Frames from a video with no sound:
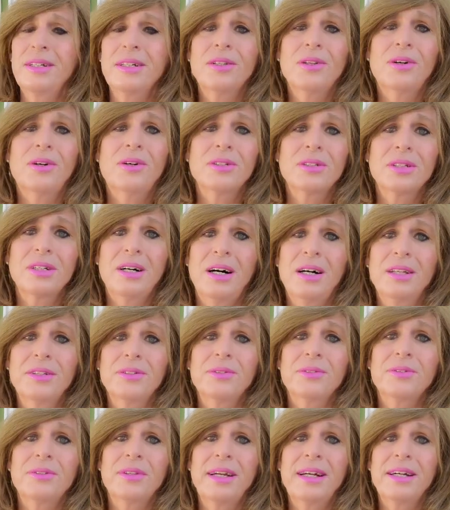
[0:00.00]
He logged
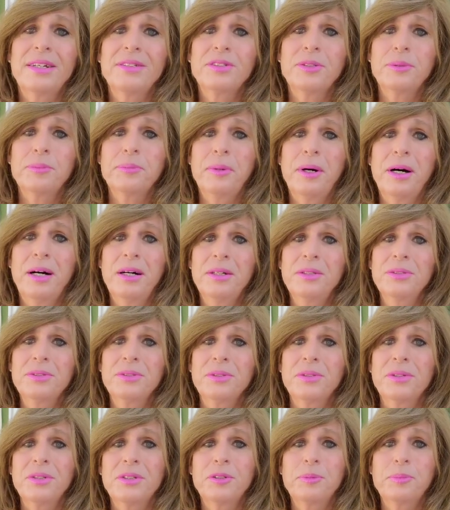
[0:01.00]
100,000 miles
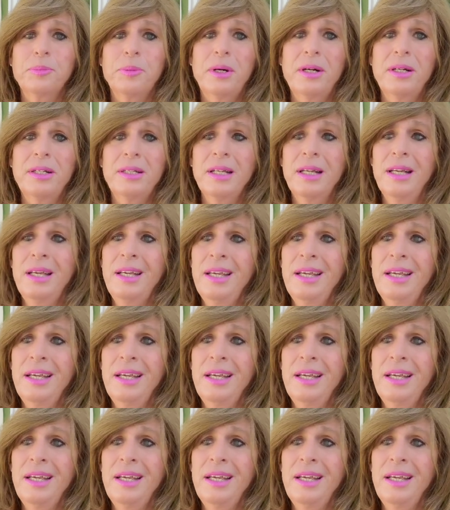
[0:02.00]
on his bike